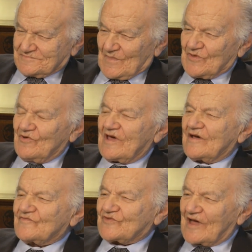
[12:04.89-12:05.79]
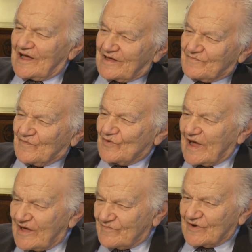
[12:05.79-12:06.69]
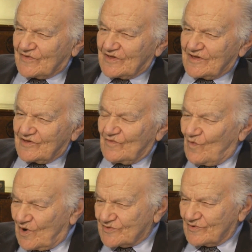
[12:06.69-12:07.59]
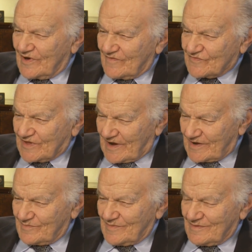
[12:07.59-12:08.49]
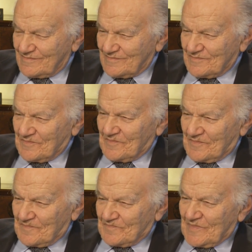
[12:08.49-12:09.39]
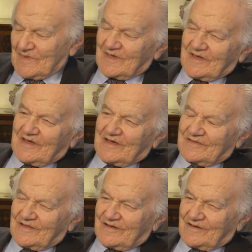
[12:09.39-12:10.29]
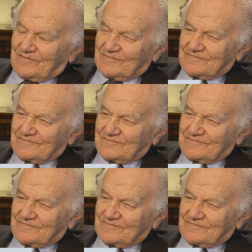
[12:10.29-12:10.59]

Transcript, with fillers: ah. you have time for everything you want to have time. And uh,